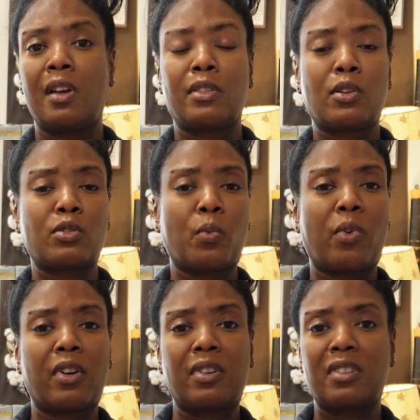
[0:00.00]
those
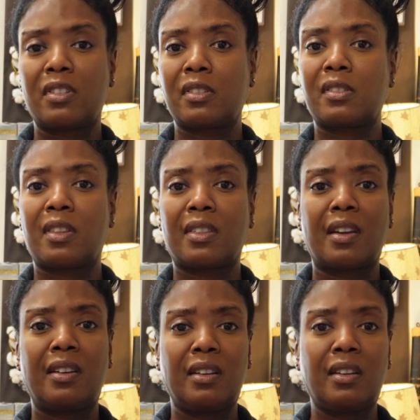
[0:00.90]
awarenesses that
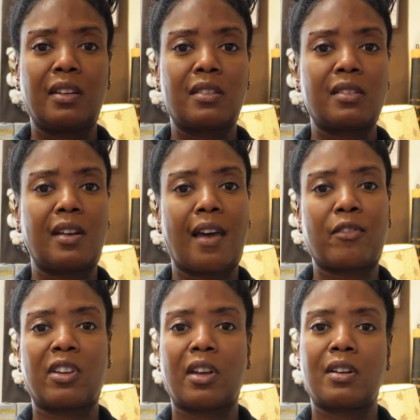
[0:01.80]
they need to
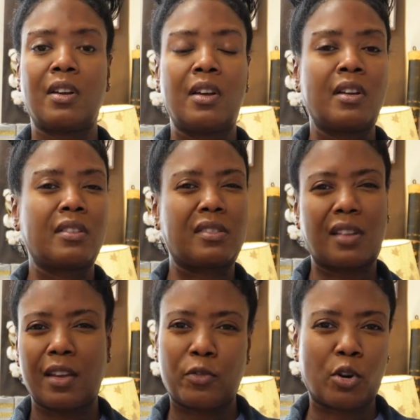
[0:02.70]
navigate
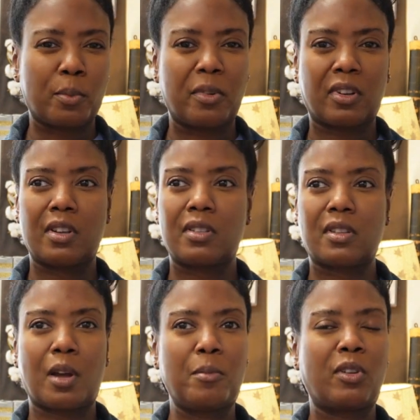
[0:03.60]
safer. Because I